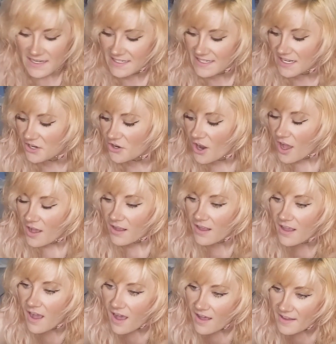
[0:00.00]
Dear
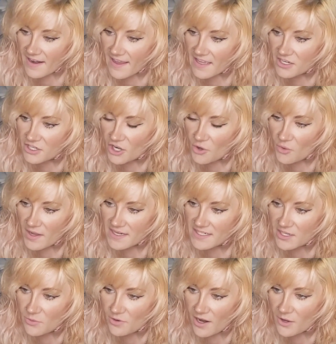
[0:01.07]
God, I had no
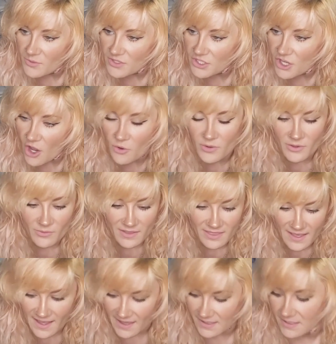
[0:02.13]
idea where I was going with
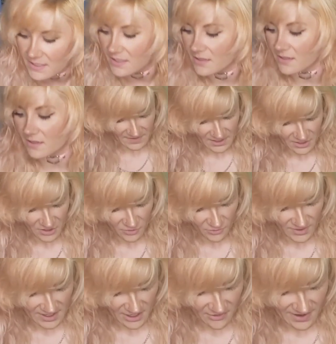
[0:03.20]
that.
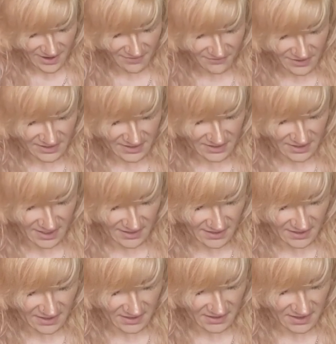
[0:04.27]
We now have this thing
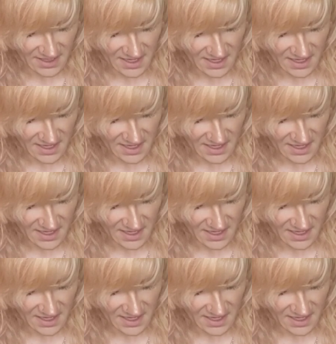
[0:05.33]
that does